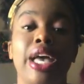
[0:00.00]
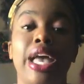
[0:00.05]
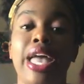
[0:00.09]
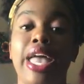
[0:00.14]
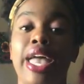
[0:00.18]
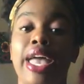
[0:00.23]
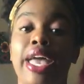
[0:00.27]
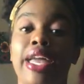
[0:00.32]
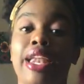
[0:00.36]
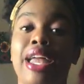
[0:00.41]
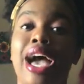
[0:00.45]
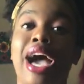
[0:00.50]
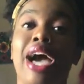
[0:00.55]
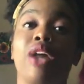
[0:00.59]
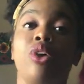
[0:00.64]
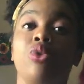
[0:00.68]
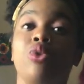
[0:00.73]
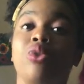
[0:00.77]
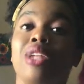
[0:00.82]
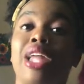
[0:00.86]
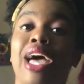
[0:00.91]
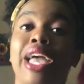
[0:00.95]
And I
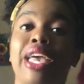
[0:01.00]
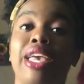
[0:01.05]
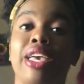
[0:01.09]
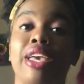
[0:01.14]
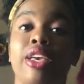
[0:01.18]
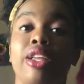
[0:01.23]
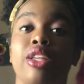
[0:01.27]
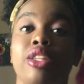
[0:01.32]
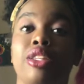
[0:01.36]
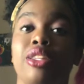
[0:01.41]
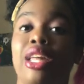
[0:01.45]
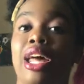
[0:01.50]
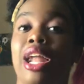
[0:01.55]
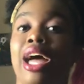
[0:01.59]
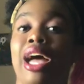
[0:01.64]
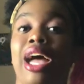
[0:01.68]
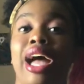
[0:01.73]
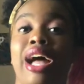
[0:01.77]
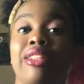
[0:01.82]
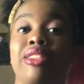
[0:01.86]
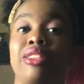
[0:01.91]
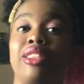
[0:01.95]
don't like it
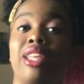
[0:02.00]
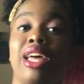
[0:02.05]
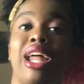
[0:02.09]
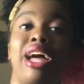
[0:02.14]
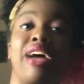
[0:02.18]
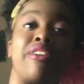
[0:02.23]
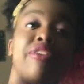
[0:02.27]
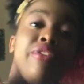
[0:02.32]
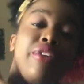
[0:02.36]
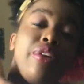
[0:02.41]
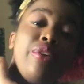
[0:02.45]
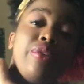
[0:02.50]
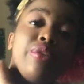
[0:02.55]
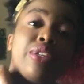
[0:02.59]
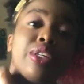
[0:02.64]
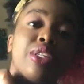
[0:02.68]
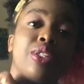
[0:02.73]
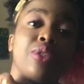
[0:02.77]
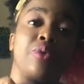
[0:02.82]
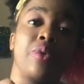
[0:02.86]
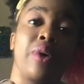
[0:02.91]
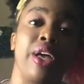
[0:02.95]
that I feel
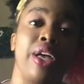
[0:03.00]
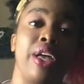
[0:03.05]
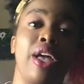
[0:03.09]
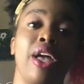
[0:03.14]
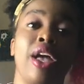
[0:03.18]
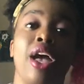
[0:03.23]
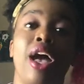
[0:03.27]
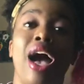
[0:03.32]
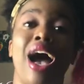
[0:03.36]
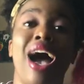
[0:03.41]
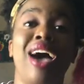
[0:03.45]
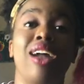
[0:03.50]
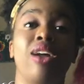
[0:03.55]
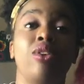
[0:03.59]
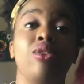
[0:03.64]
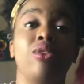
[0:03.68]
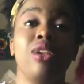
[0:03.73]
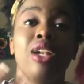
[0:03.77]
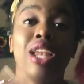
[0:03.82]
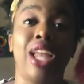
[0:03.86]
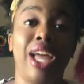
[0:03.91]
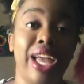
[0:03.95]
this way. I
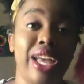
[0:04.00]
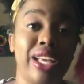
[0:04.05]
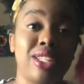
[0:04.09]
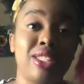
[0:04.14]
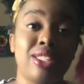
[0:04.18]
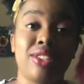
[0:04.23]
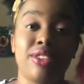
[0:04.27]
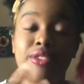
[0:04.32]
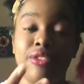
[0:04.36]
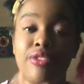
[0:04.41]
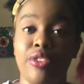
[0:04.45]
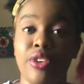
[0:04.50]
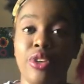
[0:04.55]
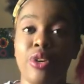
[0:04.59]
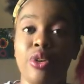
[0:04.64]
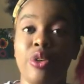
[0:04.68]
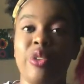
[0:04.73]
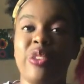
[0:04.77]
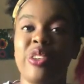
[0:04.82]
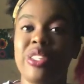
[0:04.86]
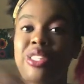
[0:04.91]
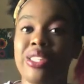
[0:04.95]
don't like to
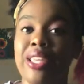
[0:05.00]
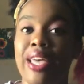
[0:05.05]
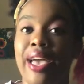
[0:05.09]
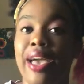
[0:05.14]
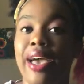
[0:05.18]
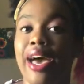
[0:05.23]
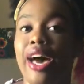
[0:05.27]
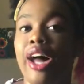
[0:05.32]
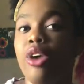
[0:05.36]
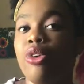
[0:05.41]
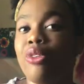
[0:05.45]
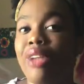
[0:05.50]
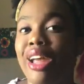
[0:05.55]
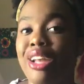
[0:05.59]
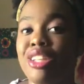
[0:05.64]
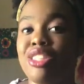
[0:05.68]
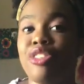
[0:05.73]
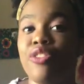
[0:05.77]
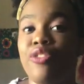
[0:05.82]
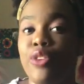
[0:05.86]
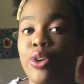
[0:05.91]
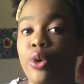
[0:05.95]
feel sad. I don't like
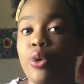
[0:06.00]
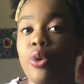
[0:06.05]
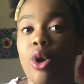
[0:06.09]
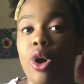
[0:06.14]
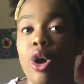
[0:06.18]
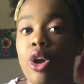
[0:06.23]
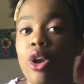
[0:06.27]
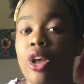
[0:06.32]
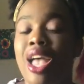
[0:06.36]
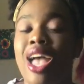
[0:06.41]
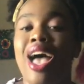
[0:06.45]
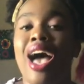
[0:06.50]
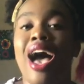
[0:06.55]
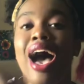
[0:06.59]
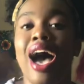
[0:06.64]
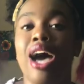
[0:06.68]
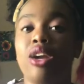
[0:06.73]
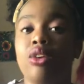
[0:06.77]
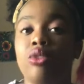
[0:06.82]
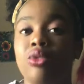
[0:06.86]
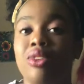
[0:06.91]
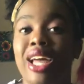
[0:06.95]
to feel hurt.
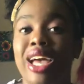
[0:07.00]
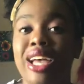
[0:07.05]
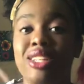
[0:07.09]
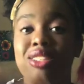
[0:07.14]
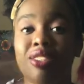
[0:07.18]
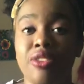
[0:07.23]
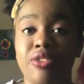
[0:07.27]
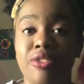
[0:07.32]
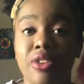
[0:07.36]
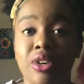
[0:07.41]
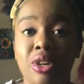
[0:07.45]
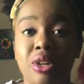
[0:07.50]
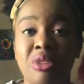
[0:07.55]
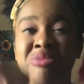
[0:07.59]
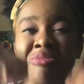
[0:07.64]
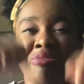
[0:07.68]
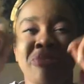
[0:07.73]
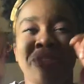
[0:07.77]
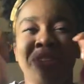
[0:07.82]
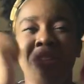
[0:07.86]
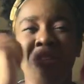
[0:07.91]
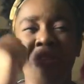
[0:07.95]
I don't like to feel,
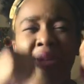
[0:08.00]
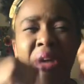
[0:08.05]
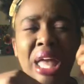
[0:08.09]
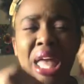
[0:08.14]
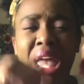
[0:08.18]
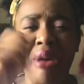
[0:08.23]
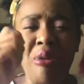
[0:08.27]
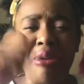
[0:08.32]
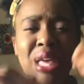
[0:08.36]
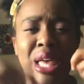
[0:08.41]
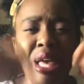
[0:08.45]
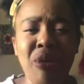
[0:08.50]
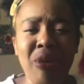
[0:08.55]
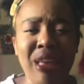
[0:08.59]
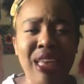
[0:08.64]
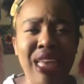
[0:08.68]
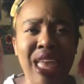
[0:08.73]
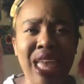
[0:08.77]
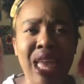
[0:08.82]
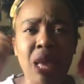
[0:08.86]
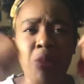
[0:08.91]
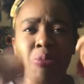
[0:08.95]

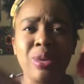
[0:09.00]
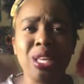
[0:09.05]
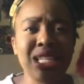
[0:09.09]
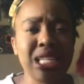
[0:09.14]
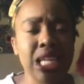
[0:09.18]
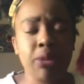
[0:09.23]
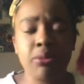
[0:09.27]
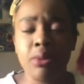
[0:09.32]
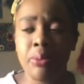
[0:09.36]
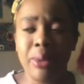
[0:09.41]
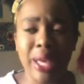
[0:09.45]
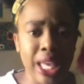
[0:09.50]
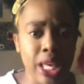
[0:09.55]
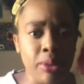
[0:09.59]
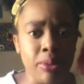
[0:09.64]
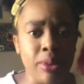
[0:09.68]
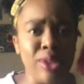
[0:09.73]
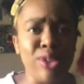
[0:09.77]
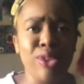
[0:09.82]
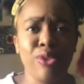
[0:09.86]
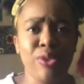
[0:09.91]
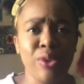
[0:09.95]
bitch, I'm a
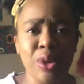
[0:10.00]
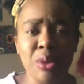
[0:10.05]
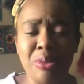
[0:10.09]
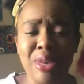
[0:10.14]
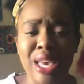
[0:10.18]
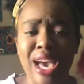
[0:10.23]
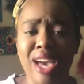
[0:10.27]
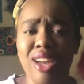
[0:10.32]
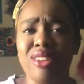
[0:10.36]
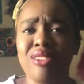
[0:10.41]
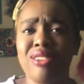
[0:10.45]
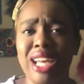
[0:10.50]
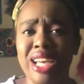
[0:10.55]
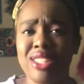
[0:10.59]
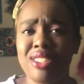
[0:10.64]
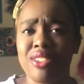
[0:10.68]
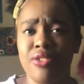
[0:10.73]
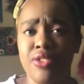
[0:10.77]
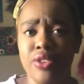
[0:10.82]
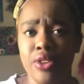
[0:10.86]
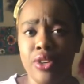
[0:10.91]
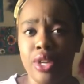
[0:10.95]
baby. You feel me? I don't like
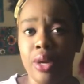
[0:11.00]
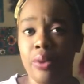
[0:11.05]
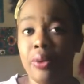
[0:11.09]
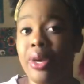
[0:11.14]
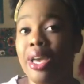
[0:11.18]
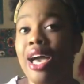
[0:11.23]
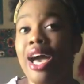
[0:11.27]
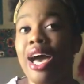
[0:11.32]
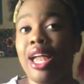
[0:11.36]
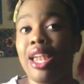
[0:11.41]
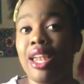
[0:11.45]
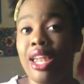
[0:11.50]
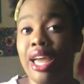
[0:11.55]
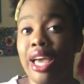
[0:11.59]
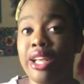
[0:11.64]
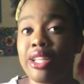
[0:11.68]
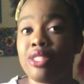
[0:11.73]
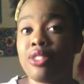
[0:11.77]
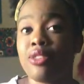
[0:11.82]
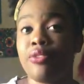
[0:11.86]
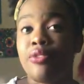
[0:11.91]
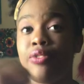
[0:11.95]
to feel that way. I
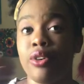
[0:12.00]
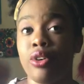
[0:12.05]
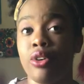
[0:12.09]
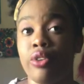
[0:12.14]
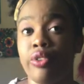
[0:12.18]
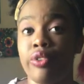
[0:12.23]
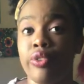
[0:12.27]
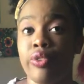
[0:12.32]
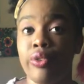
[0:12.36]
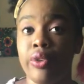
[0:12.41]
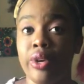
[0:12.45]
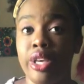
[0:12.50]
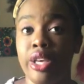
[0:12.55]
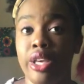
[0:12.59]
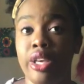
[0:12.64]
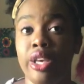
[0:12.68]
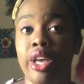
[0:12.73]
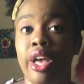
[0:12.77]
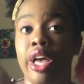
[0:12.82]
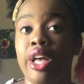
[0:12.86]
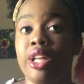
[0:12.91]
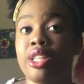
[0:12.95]
like to feel
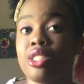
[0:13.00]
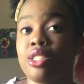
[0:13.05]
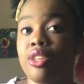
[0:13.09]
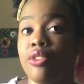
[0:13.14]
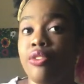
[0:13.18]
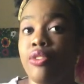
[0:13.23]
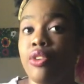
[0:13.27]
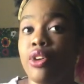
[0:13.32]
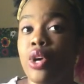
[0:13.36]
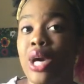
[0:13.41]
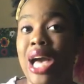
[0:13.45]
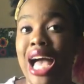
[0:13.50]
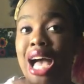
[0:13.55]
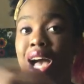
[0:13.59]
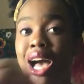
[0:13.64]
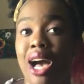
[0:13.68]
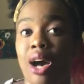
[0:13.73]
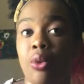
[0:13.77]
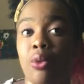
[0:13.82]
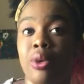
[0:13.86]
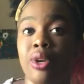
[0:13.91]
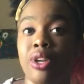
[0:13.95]
free, to feel
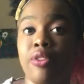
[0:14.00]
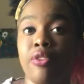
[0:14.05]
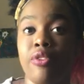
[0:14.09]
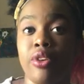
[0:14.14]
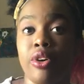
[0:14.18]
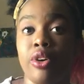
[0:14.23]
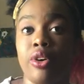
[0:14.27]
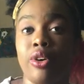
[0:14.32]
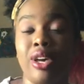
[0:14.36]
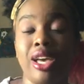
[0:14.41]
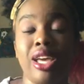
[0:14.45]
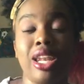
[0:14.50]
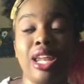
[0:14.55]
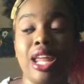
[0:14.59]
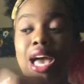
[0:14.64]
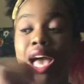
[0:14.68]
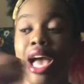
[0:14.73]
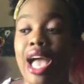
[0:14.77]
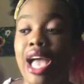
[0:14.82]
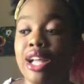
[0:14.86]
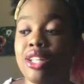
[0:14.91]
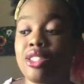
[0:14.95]
how I want to feel. And
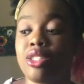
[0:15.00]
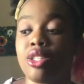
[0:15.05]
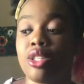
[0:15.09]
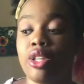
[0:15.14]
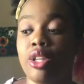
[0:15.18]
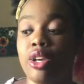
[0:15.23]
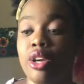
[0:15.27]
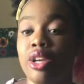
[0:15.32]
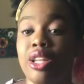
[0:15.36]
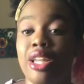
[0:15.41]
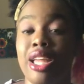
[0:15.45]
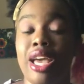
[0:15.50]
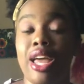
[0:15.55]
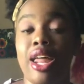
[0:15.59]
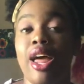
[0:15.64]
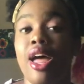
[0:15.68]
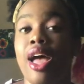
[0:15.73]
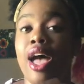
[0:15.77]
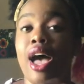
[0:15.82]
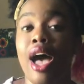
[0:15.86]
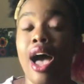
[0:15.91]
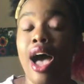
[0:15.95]
I had to learn that
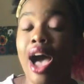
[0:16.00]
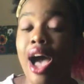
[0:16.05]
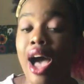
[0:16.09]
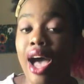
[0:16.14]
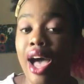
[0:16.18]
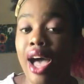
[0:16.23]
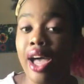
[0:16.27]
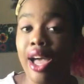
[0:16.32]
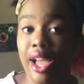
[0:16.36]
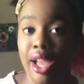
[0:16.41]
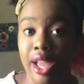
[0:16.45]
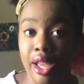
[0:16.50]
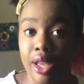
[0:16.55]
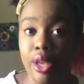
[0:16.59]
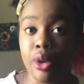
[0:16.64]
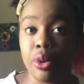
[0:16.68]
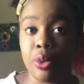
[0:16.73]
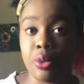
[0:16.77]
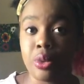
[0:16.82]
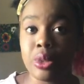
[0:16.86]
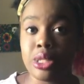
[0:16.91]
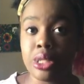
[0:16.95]
I
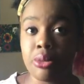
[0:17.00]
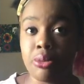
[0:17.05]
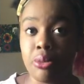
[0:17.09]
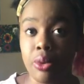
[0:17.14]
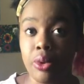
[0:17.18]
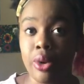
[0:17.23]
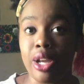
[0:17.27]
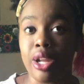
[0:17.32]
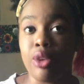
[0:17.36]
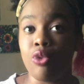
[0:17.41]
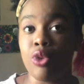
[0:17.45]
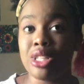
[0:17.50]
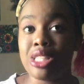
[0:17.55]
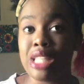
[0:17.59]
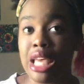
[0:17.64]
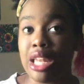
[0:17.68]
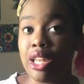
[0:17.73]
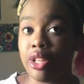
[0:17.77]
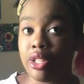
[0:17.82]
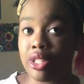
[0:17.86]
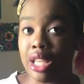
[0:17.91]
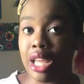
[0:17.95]
was important. Once I
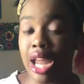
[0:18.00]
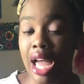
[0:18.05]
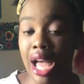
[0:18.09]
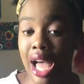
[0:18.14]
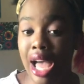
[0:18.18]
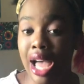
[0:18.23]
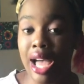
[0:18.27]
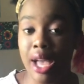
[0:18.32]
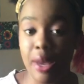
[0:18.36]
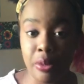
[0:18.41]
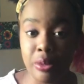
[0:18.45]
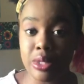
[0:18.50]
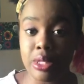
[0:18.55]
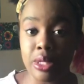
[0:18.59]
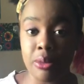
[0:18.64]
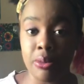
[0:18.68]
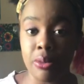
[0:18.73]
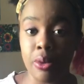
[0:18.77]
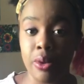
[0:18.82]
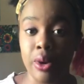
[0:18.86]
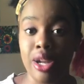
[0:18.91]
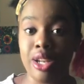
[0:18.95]
learned that I was
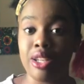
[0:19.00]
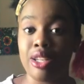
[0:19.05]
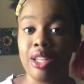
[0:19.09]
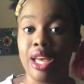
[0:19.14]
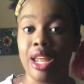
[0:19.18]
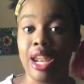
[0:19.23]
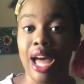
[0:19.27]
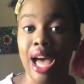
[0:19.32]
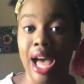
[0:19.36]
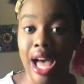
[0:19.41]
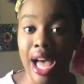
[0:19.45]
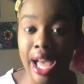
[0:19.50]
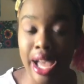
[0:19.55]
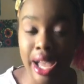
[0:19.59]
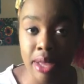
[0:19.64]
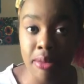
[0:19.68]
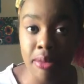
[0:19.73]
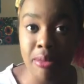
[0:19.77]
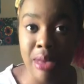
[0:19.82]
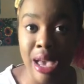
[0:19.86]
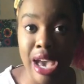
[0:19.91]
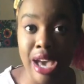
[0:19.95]
important, that
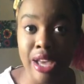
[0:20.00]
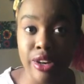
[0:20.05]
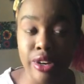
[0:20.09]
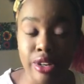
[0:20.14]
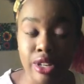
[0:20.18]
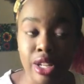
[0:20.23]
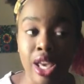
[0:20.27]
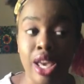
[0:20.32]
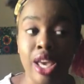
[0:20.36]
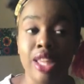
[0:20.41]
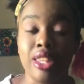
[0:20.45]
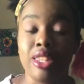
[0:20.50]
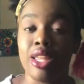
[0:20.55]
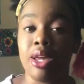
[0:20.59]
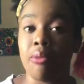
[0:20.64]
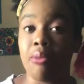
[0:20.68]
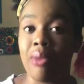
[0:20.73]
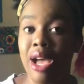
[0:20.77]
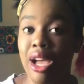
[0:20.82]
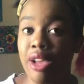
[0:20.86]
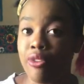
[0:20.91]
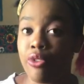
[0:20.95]
I mattered, that
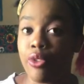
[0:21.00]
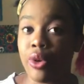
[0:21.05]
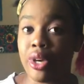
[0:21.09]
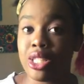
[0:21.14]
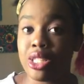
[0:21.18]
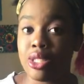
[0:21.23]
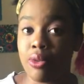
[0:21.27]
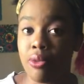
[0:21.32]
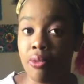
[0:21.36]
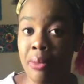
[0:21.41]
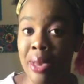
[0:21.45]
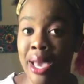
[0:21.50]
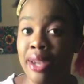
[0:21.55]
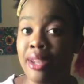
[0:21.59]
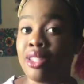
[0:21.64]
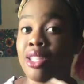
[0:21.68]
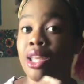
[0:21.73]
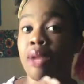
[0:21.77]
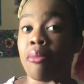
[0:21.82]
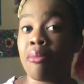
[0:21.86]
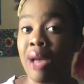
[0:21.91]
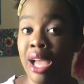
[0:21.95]
my voice mattered,
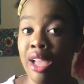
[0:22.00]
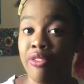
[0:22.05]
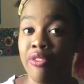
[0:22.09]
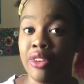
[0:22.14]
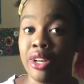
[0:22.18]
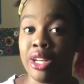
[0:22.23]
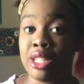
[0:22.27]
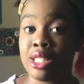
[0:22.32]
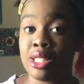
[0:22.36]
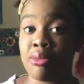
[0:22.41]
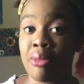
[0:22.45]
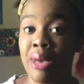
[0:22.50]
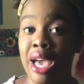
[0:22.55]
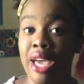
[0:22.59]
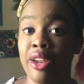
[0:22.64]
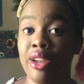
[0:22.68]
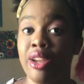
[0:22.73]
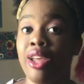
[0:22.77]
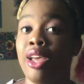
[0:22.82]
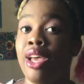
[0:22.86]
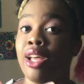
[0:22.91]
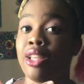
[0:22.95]
that my feelings
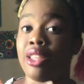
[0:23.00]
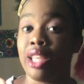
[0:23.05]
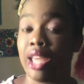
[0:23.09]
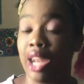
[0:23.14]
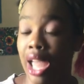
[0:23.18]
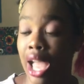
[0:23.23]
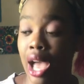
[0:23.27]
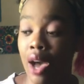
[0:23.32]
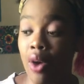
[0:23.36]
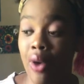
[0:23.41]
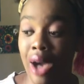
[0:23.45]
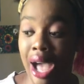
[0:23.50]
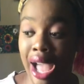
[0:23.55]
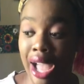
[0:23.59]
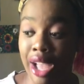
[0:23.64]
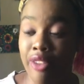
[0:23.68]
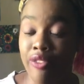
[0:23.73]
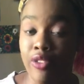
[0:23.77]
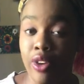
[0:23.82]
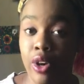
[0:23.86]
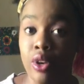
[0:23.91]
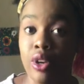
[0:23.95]
mattered, that how
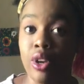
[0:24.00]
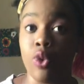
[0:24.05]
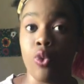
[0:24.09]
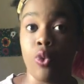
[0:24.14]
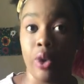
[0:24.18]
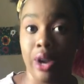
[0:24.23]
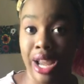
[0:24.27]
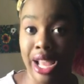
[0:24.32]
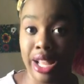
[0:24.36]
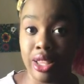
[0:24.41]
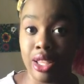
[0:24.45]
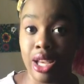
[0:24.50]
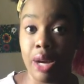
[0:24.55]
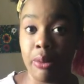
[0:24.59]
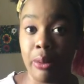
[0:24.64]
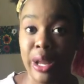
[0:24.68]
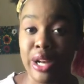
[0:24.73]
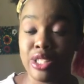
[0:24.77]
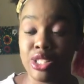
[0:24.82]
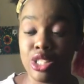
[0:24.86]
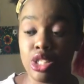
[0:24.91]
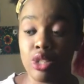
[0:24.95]
I felt or what I thought
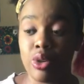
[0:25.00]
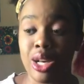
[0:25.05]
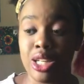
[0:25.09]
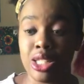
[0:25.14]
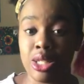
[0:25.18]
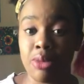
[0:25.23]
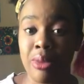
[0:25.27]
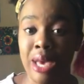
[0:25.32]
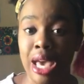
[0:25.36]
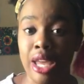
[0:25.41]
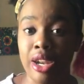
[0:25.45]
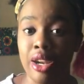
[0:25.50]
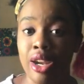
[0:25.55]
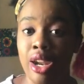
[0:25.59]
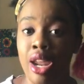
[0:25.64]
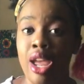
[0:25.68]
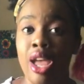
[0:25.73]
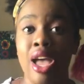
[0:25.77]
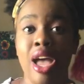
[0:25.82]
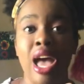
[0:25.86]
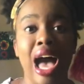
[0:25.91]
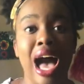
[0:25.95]
about a situation mattered,
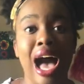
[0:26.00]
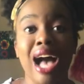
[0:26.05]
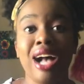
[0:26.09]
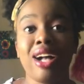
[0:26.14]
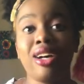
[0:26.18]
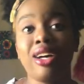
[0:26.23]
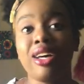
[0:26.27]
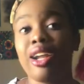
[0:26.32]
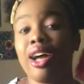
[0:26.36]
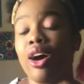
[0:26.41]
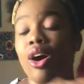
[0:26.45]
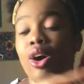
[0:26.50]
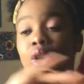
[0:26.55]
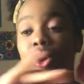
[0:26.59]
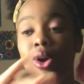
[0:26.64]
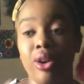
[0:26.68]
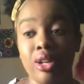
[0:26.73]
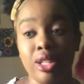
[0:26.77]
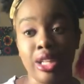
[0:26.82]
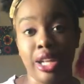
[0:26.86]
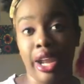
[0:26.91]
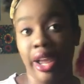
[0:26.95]
I cut out
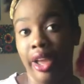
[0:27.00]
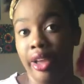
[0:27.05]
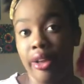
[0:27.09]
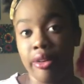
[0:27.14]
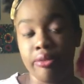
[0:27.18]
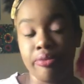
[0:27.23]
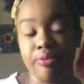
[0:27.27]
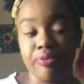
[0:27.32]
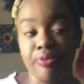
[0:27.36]
all of that.